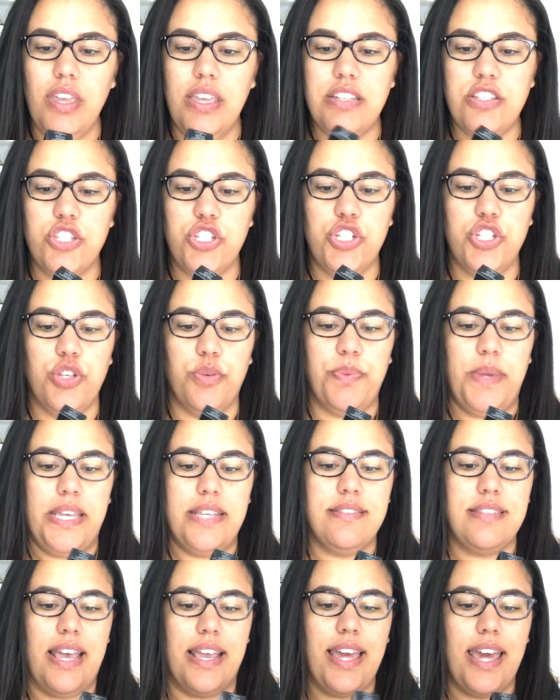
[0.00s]
It's a
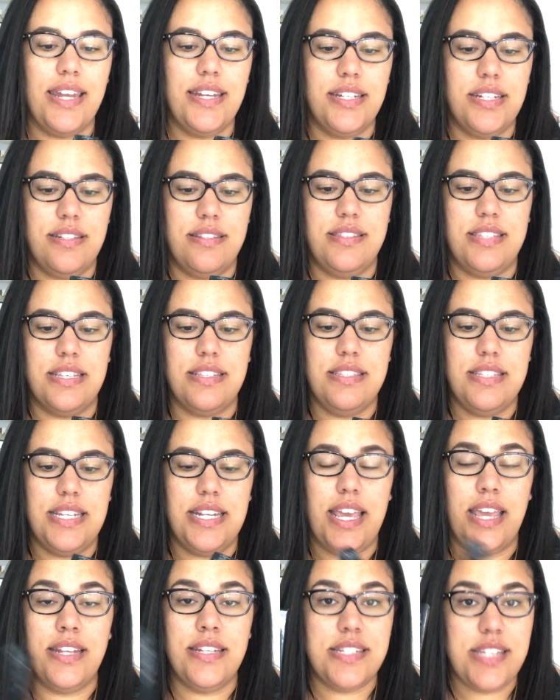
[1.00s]
2-piece. I got it in
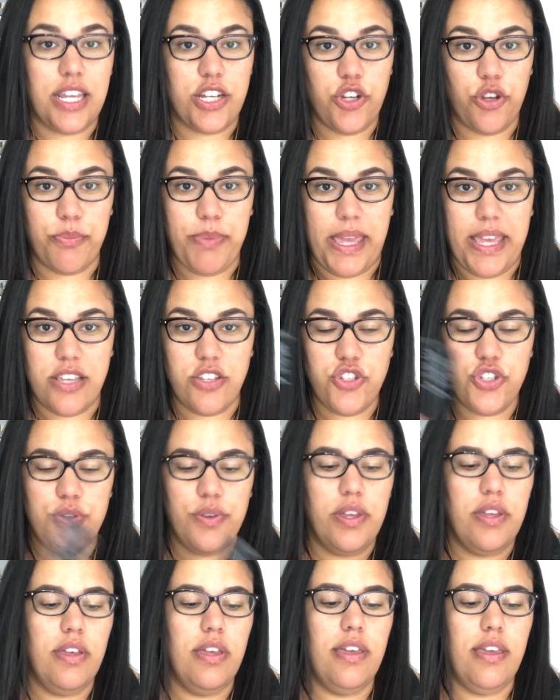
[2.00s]
69 Tender Beige,
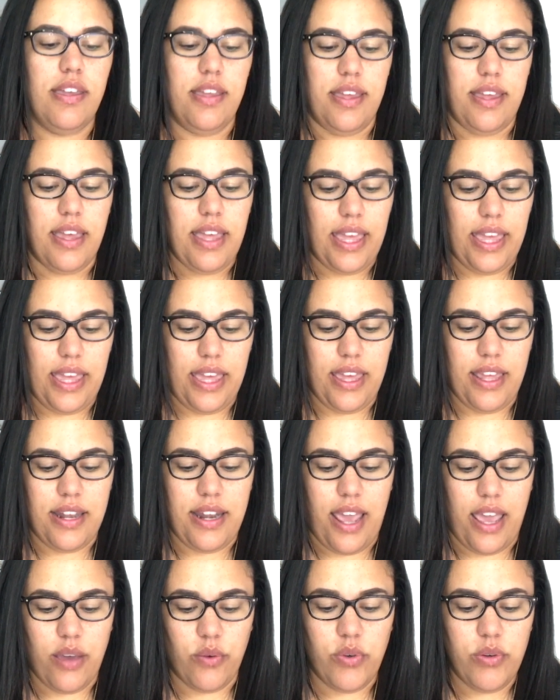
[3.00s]

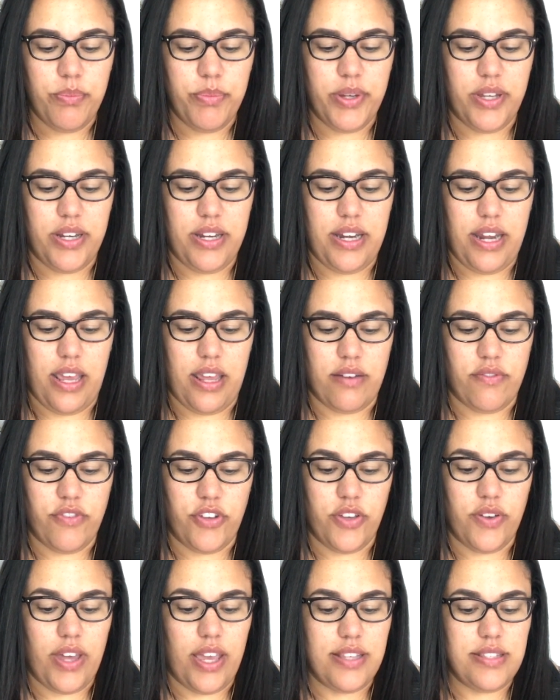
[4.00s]
and I will put it on
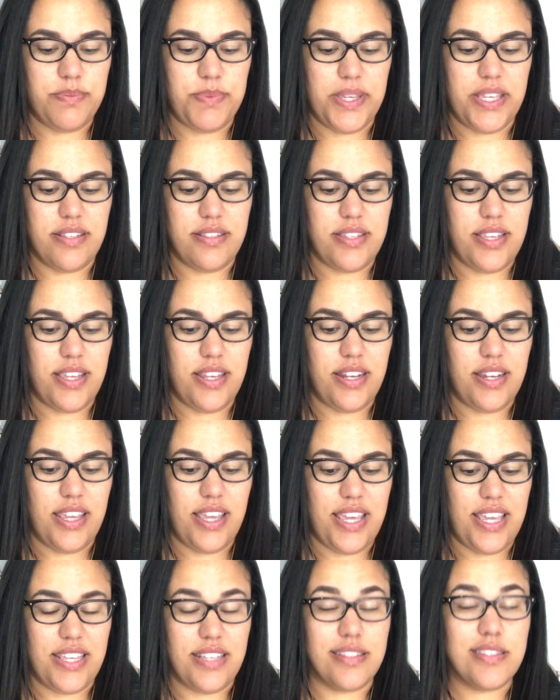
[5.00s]
for you guys because it
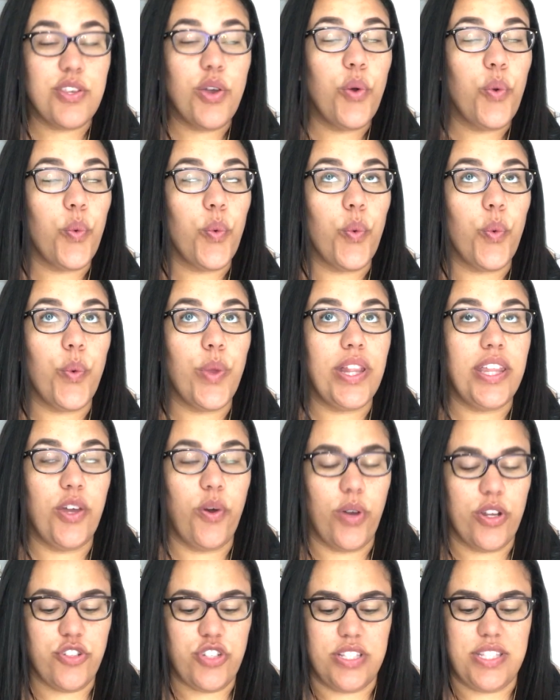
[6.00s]
is really
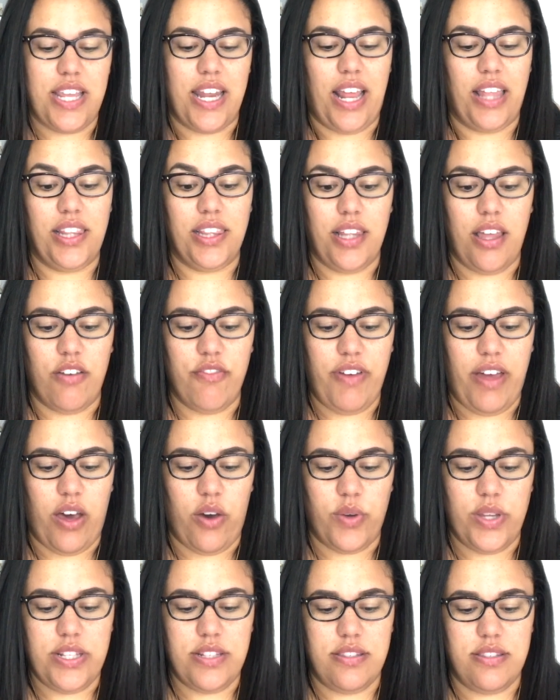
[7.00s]
gorgeous and I love
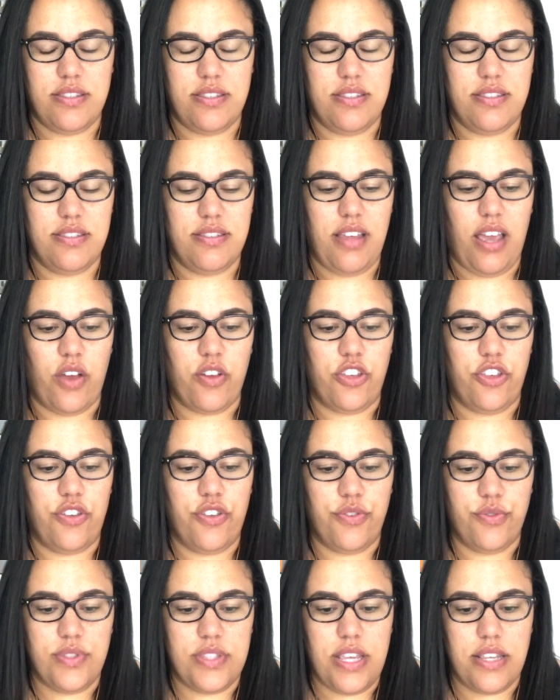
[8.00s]
how you
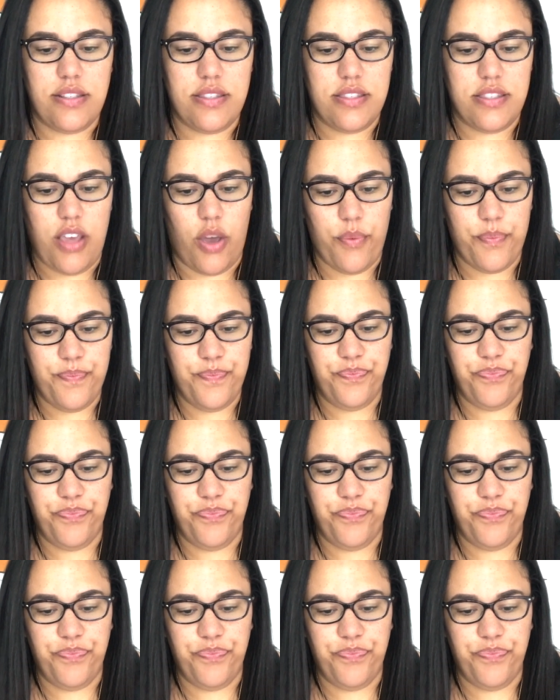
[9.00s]
use it. So